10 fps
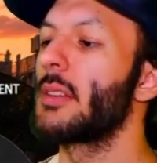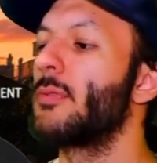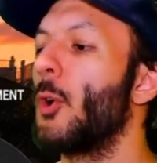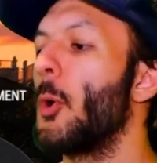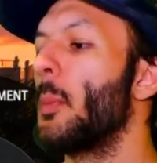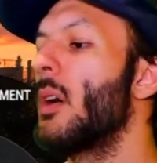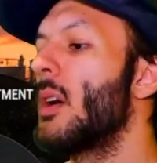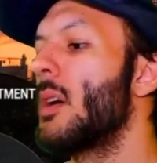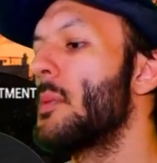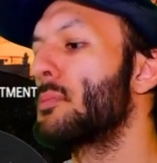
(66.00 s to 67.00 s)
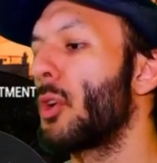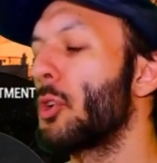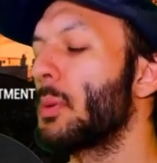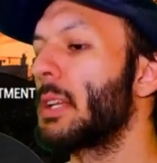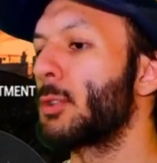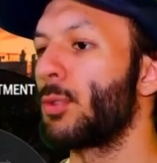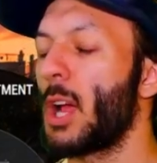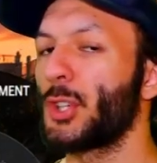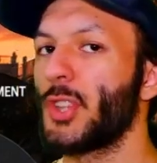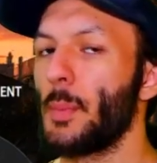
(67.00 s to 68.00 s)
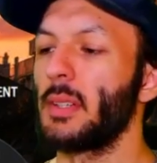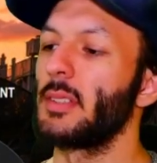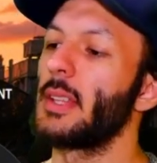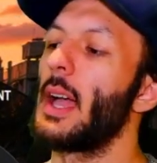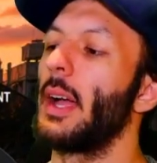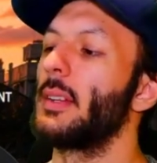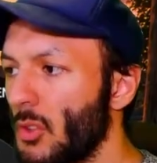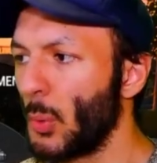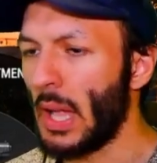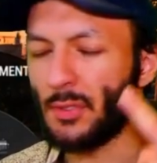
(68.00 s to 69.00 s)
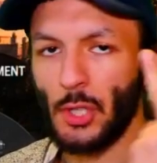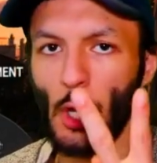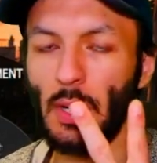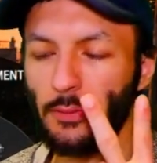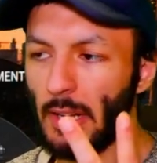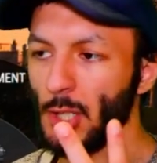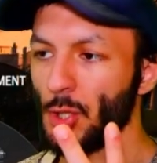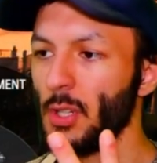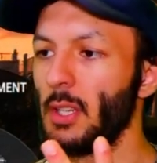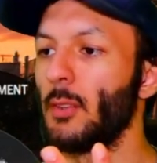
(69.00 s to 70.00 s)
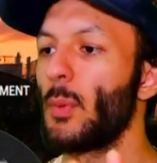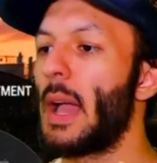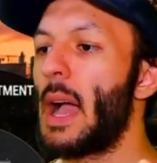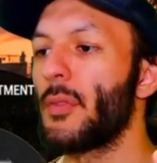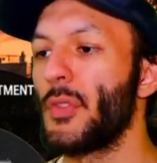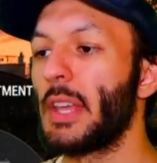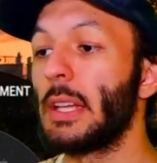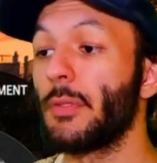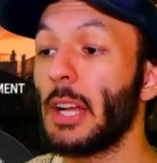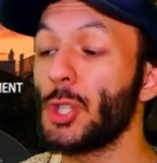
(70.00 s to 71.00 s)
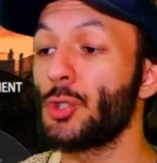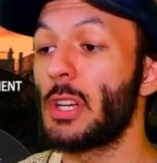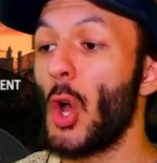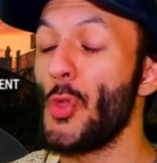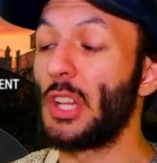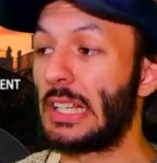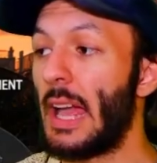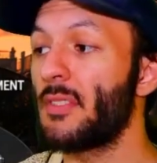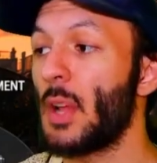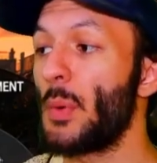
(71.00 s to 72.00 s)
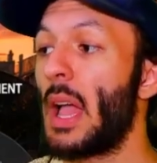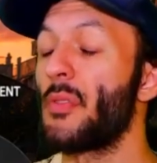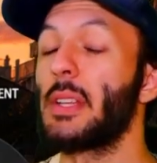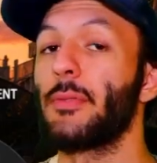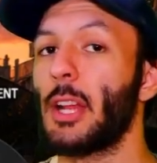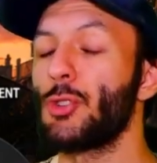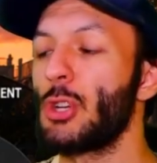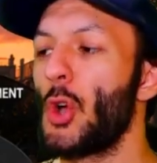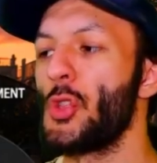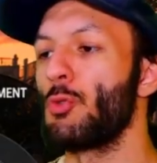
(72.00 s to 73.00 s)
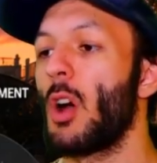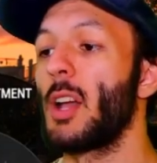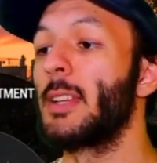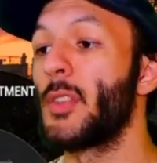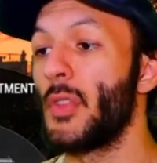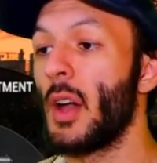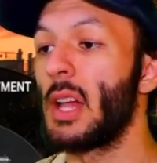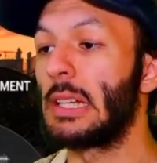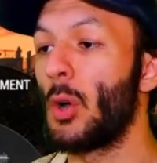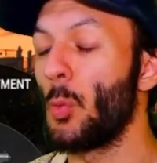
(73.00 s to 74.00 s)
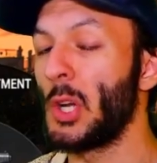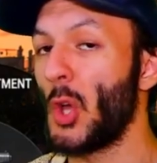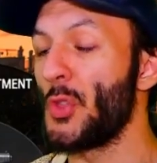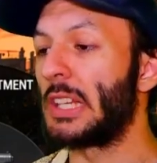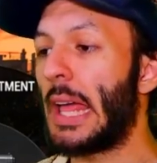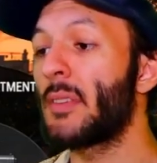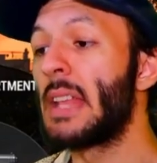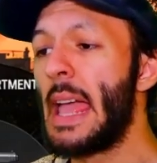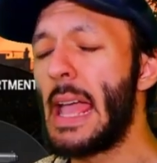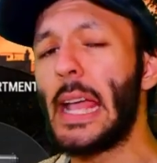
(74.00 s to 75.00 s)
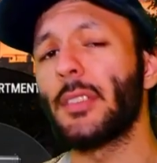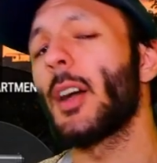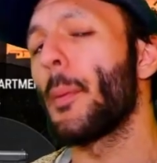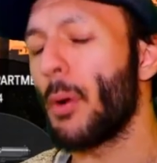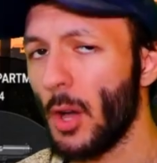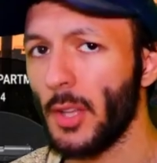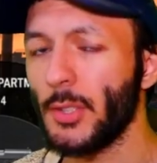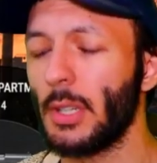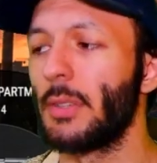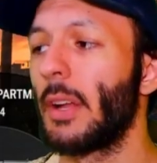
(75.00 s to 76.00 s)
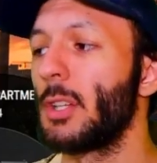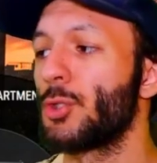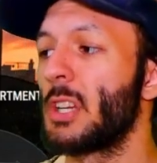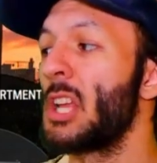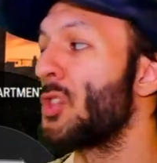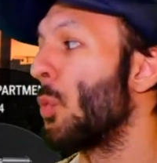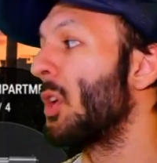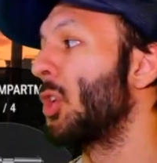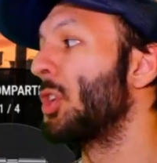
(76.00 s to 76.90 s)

form, probably crash them instead. So we have two inventories. We have the inventory on the left and we have the inventory on the right. The one on the left is her personal inventory. The one on